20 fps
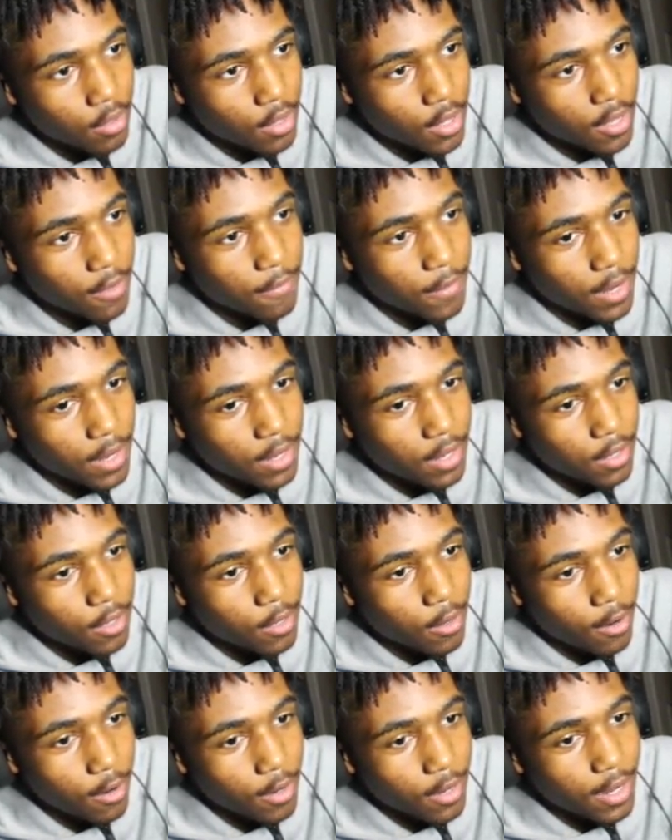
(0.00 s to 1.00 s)
If I get
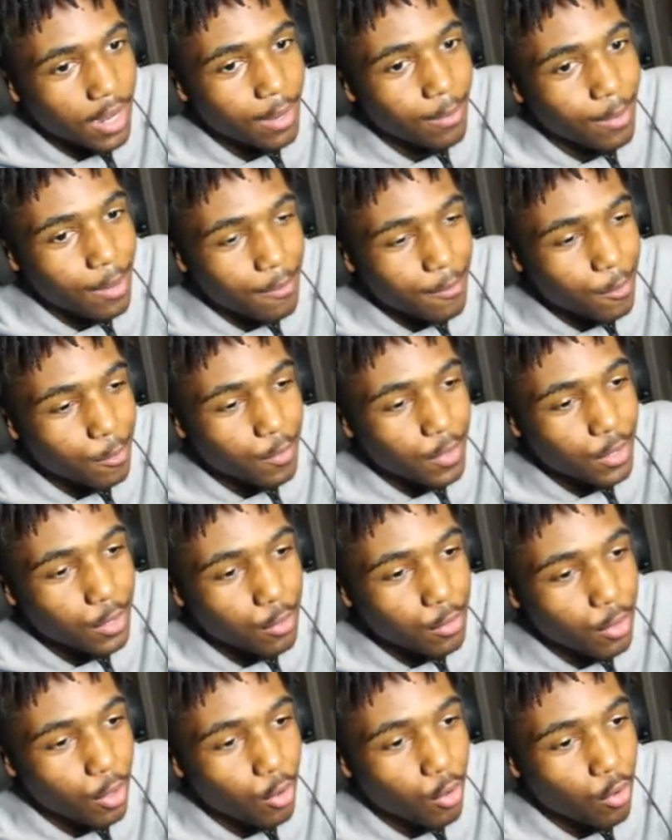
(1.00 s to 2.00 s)
caught, I'm gonna have to
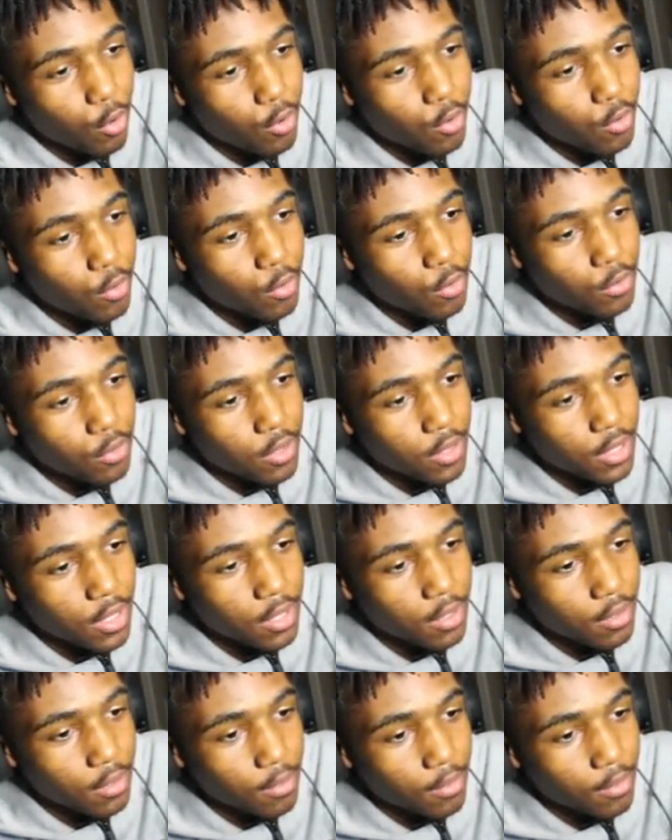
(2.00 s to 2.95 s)
redo the whole thing.